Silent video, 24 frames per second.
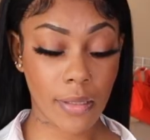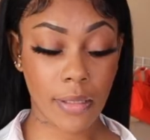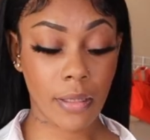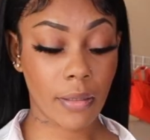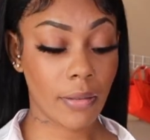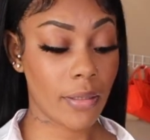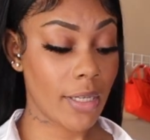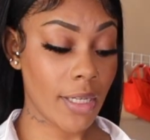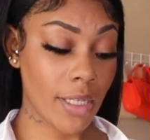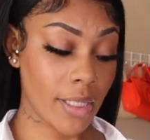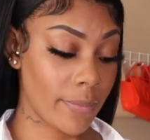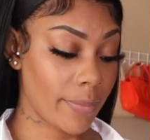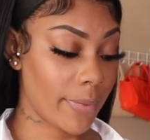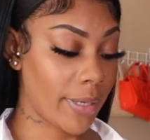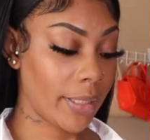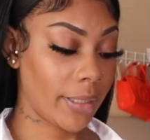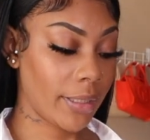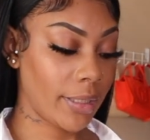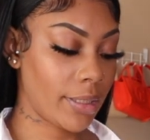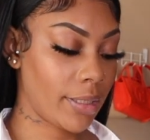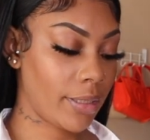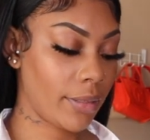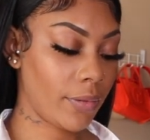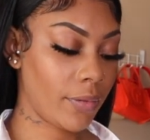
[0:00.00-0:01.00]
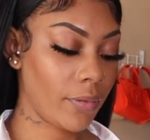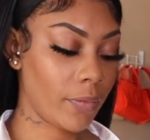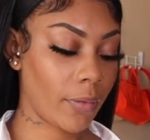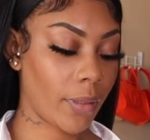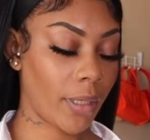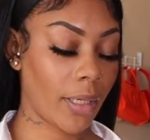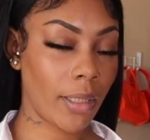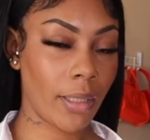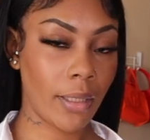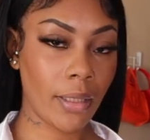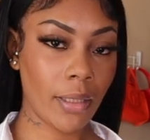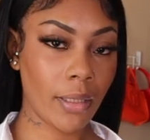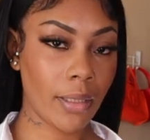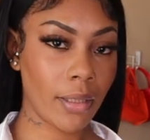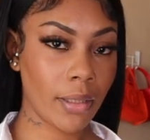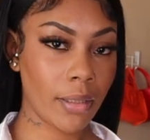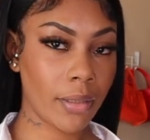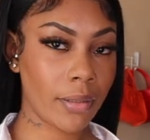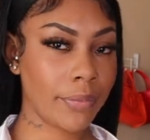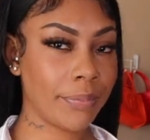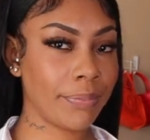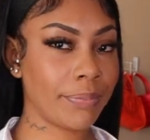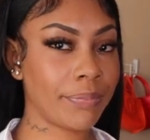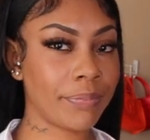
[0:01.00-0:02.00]
so this bodysuit right
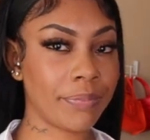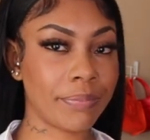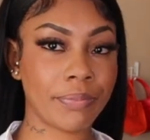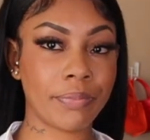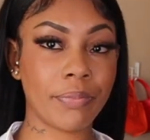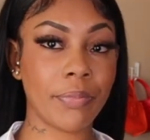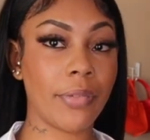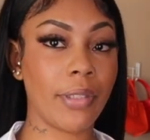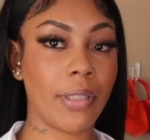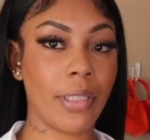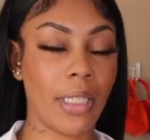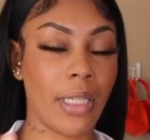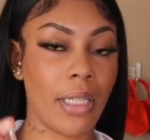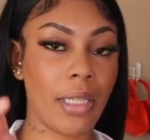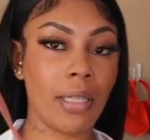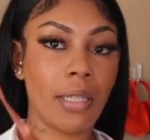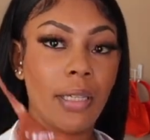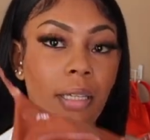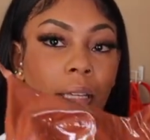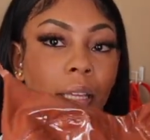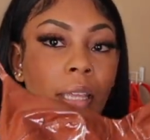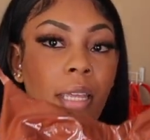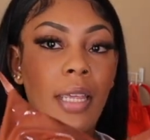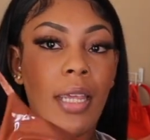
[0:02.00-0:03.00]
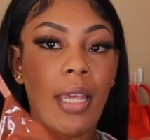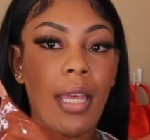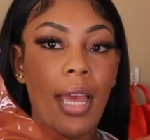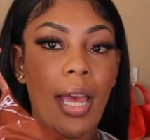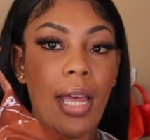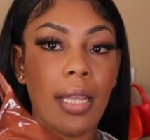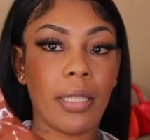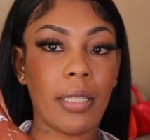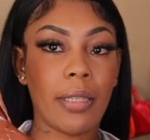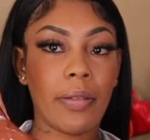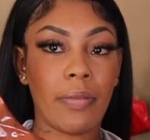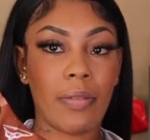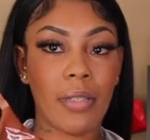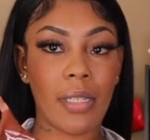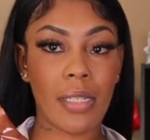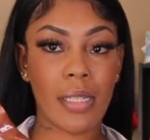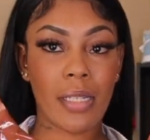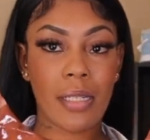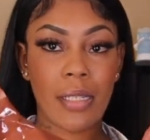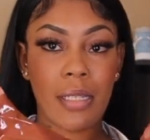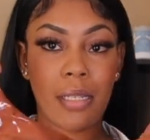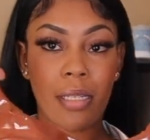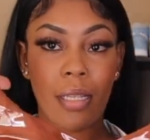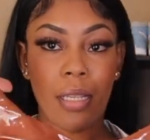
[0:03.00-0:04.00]
here lit i love
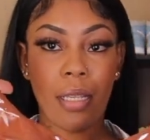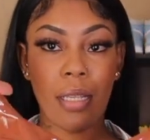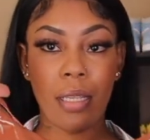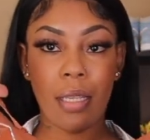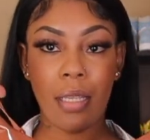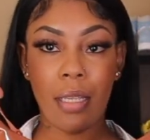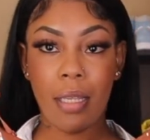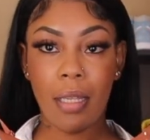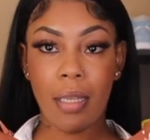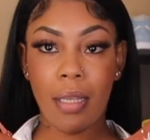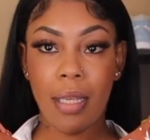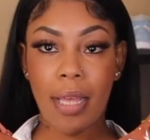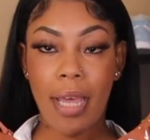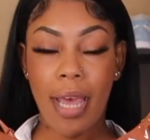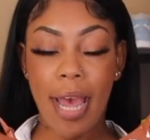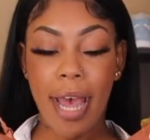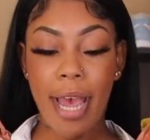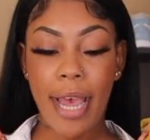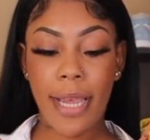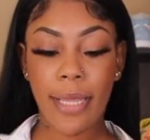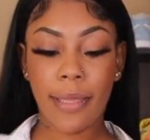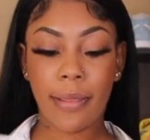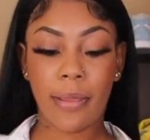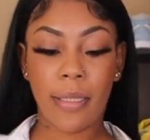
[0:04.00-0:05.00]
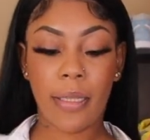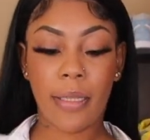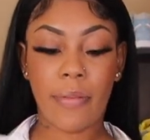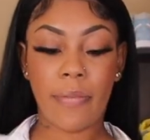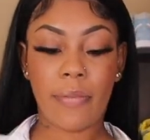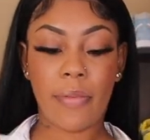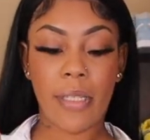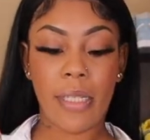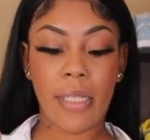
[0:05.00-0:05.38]
this i love